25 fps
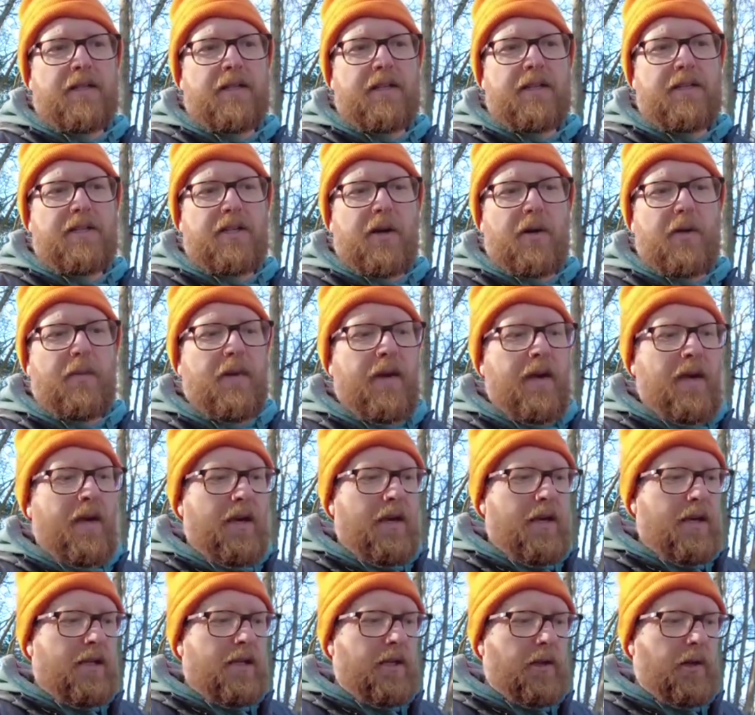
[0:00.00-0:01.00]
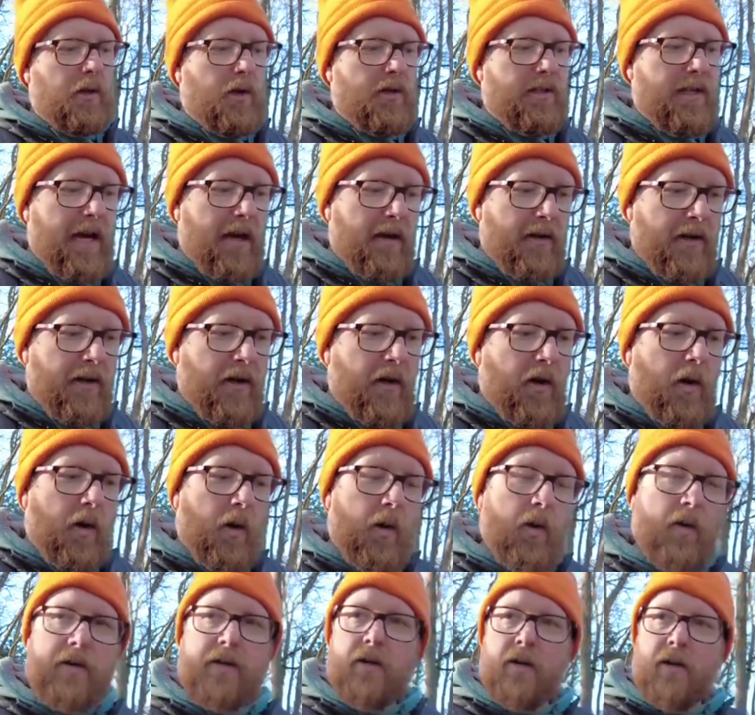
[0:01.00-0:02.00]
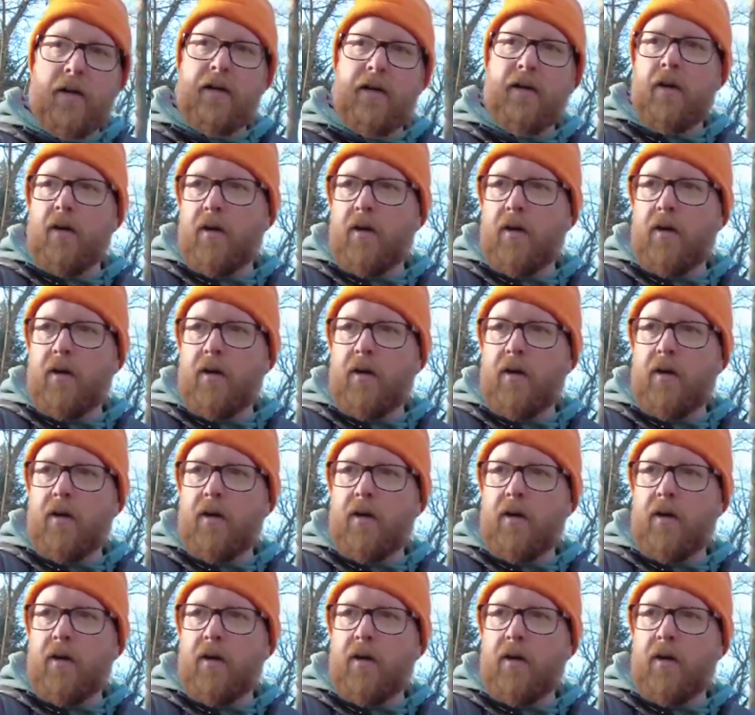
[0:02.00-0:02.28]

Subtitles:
And so you look down in a hole and you're like,